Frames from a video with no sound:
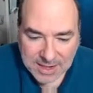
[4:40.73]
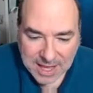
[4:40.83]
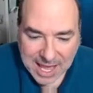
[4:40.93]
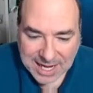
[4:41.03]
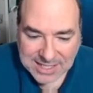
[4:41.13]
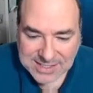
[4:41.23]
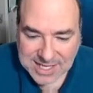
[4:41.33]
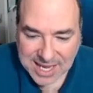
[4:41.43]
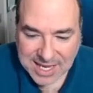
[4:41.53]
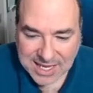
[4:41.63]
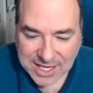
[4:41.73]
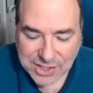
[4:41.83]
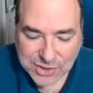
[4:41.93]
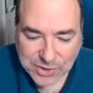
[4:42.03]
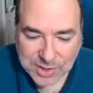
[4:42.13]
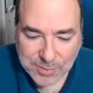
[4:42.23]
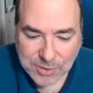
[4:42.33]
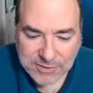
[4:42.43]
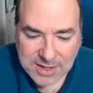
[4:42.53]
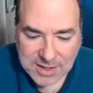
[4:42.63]
I can say insert in the
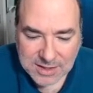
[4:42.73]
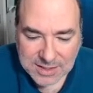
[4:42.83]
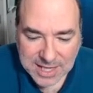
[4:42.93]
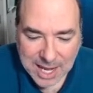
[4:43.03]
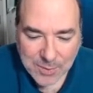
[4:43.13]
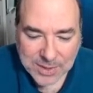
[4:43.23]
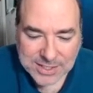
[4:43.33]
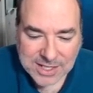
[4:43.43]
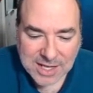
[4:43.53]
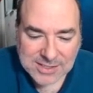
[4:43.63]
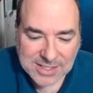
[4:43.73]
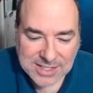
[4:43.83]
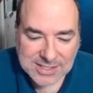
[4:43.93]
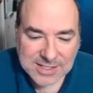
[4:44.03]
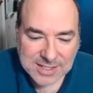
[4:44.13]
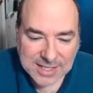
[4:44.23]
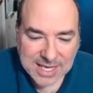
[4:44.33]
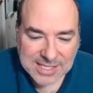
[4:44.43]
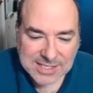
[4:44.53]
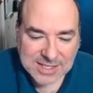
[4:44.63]
movie. And what it does is
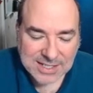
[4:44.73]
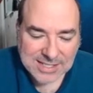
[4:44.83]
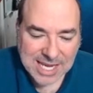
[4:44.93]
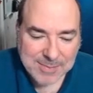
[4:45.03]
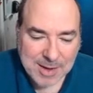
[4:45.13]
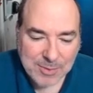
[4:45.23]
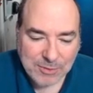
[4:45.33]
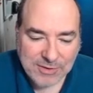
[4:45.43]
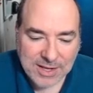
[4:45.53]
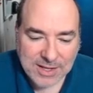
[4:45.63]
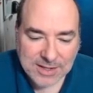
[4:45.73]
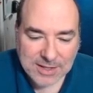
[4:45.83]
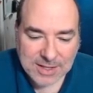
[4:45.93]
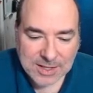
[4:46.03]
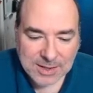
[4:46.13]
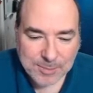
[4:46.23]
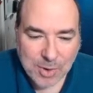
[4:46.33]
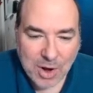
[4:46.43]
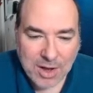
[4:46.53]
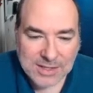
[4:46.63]
it's going to take my movie,
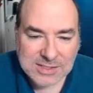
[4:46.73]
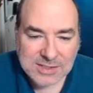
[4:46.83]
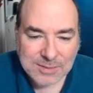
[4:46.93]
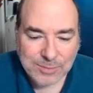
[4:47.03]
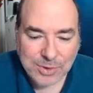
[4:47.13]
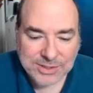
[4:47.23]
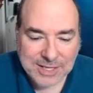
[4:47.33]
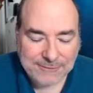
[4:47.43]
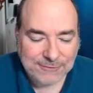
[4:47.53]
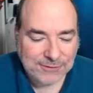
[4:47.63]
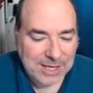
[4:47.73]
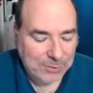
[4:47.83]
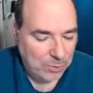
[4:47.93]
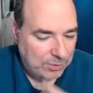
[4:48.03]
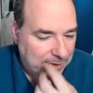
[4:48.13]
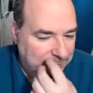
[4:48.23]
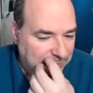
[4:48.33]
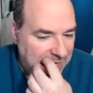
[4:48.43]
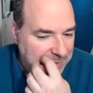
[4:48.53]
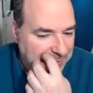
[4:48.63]
pause, put that
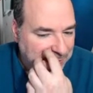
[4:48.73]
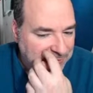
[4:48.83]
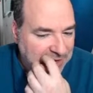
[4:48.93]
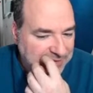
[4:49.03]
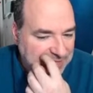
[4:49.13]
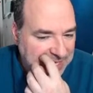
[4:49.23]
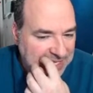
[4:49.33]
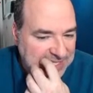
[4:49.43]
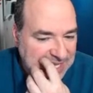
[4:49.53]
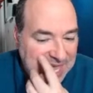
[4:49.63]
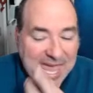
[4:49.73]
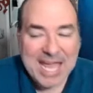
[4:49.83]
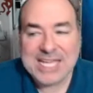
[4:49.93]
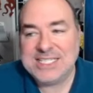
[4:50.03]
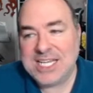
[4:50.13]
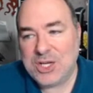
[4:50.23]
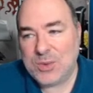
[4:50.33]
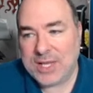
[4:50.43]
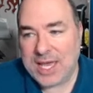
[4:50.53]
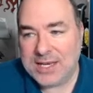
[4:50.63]
frame in for 5 seconds, and continue
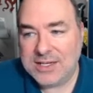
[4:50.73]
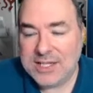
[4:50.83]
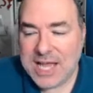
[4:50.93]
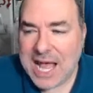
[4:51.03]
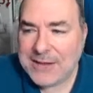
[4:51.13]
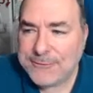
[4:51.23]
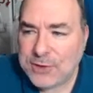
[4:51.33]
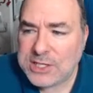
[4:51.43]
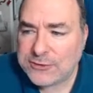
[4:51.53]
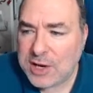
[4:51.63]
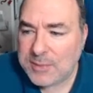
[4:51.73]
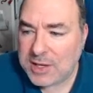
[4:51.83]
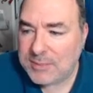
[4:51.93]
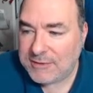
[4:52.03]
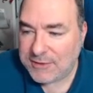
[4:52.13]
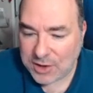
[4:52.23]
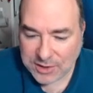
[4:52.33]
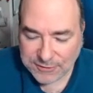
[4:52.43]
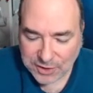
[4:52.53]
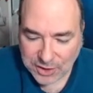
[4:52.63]
again. And freeze frame can be very,
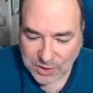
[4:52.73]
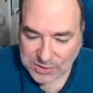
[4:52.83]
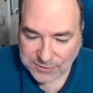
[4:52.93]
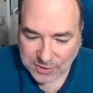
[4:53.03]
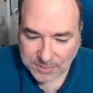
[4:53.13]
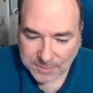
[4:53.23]
very useful.